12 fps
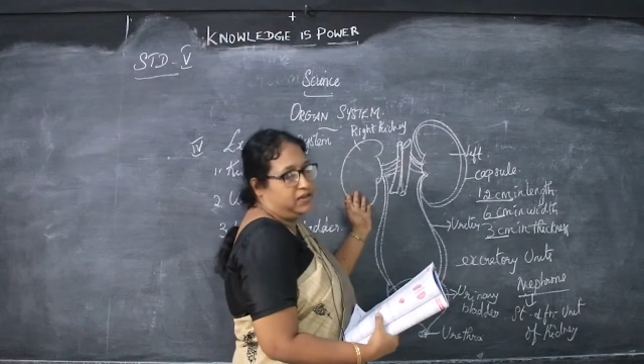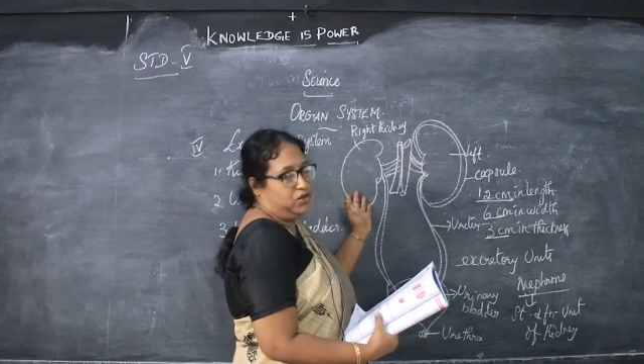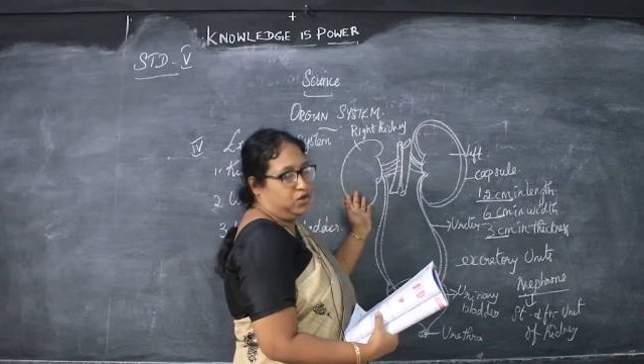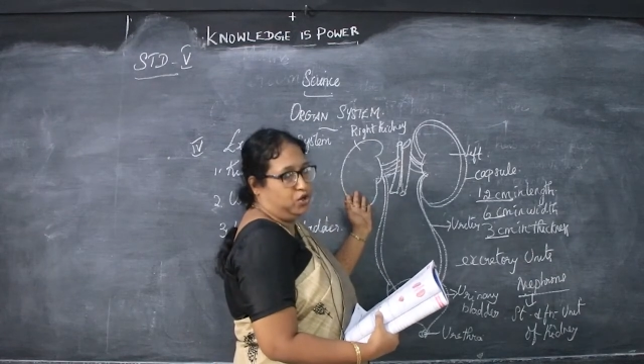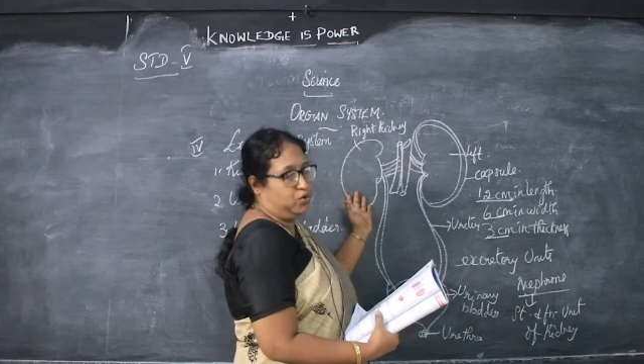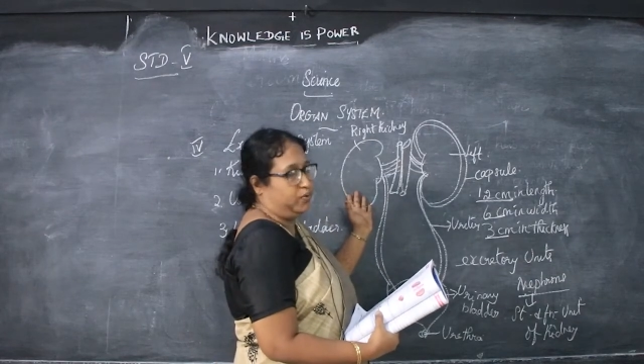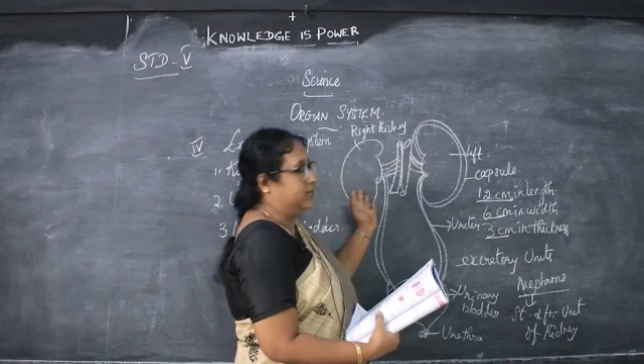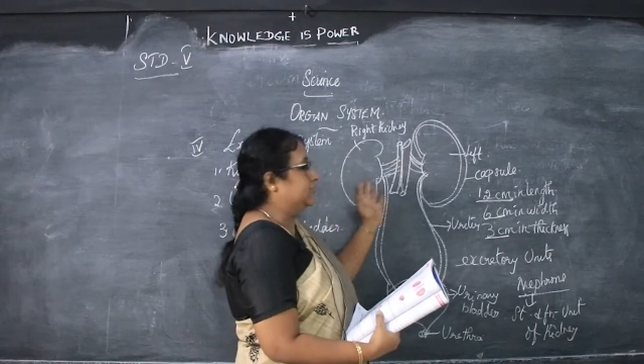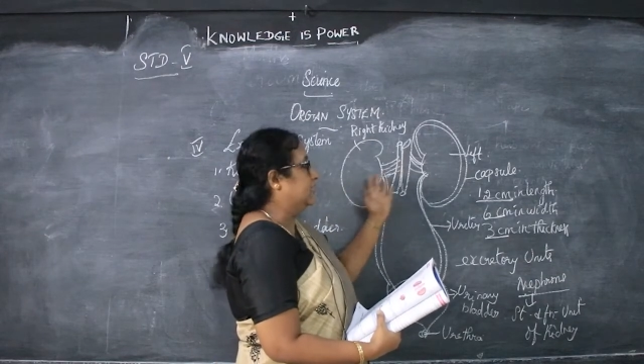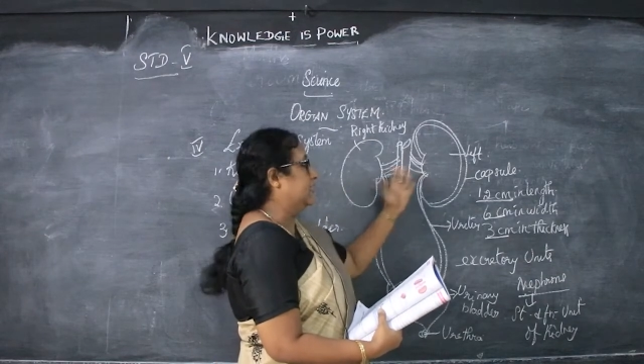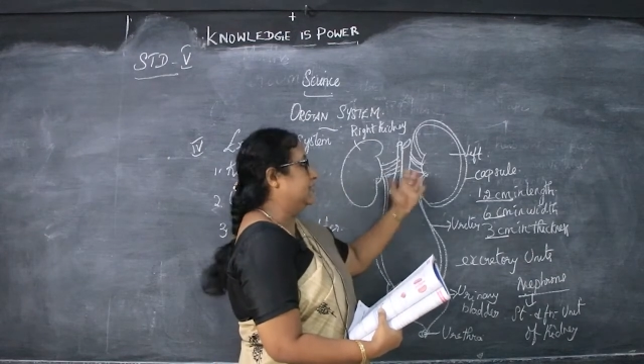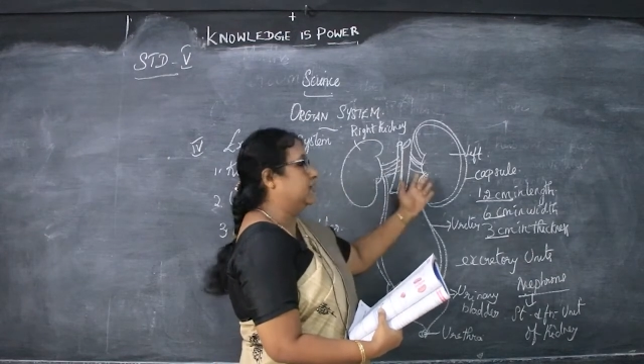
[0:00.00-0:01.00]
lower
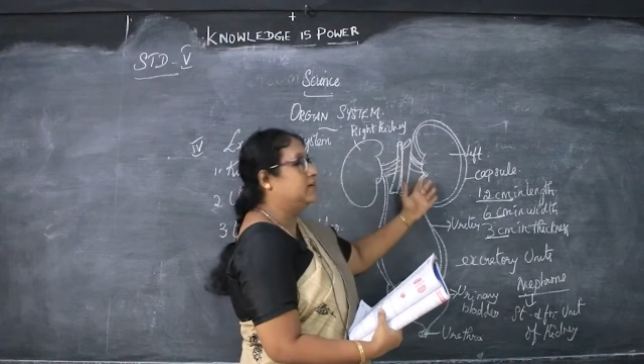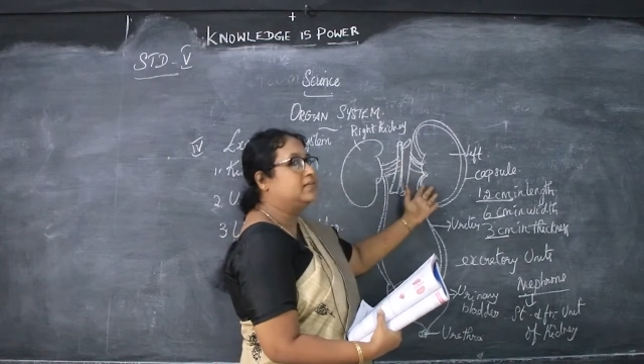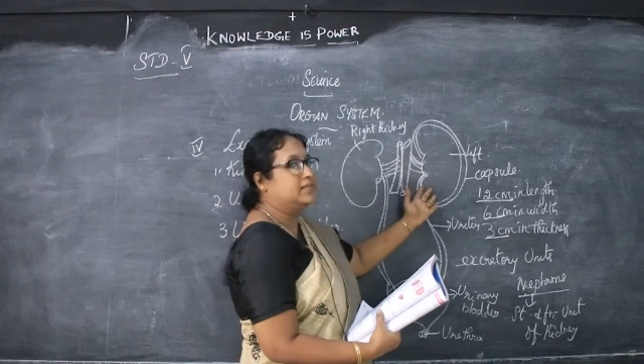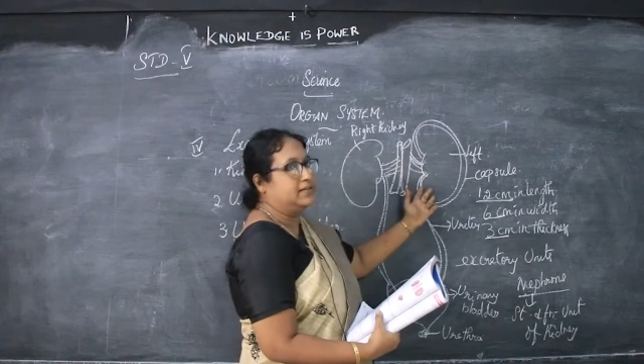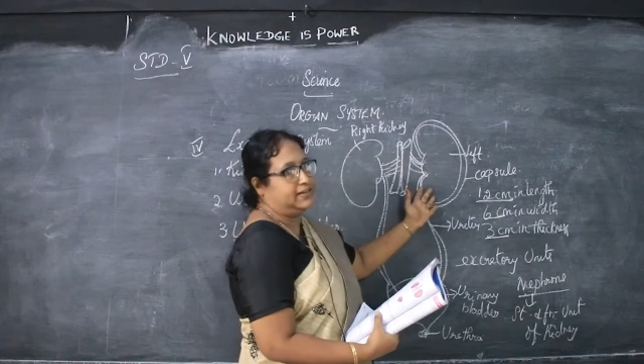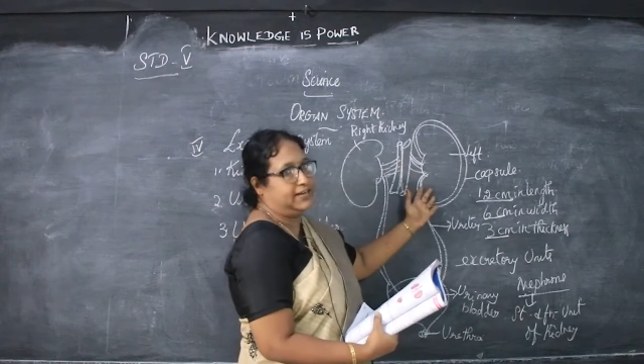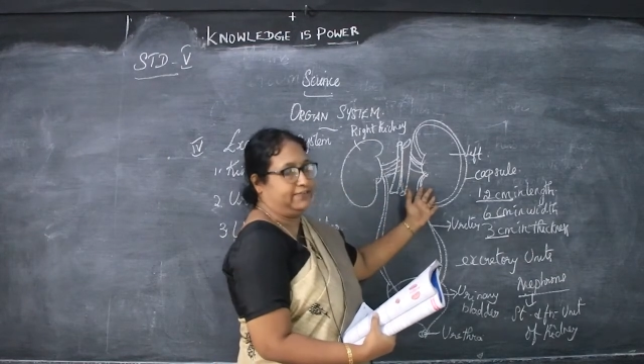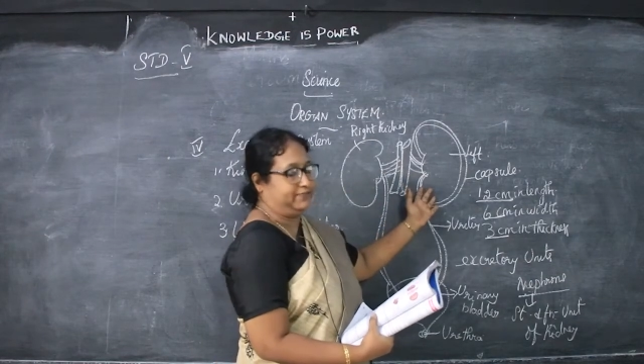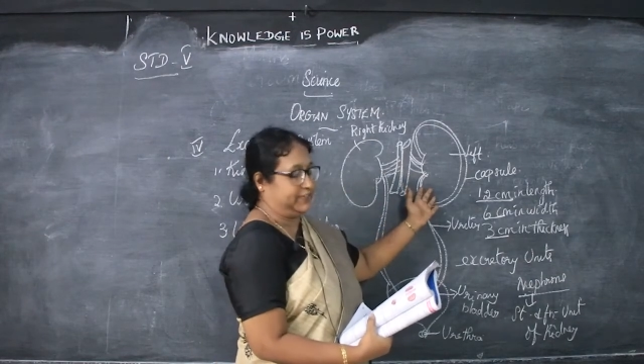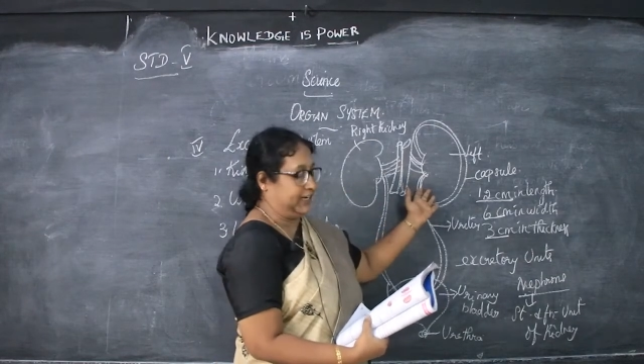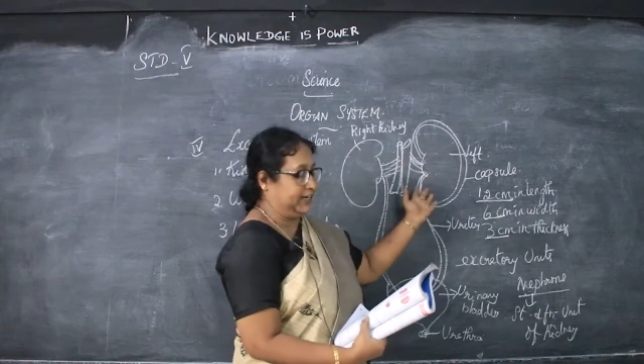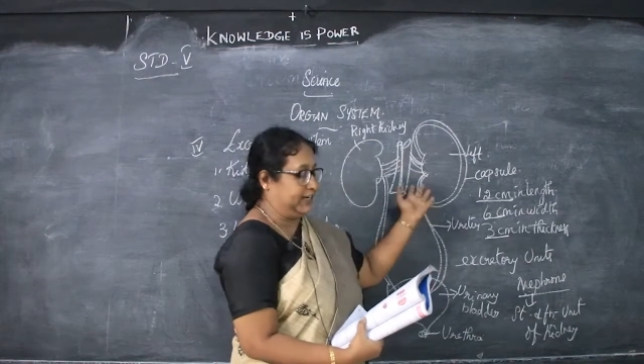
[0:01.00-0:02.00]
than the
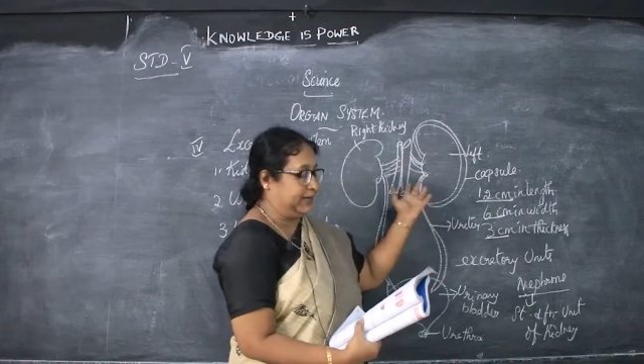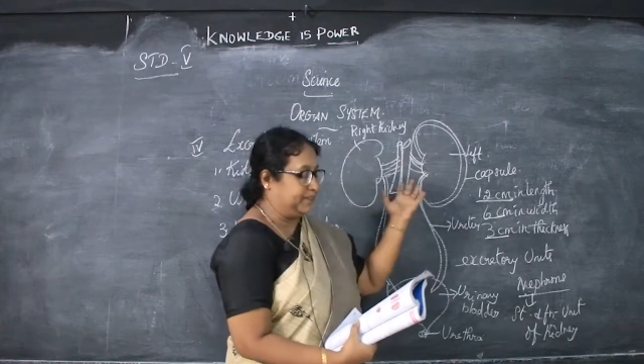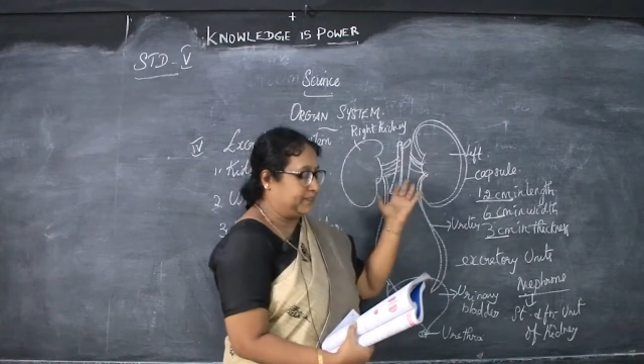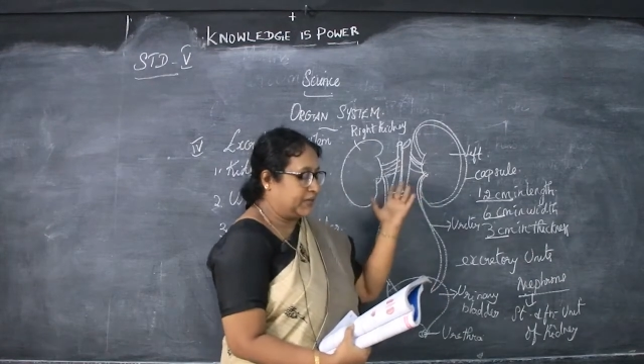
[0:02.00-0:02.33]
left kidney.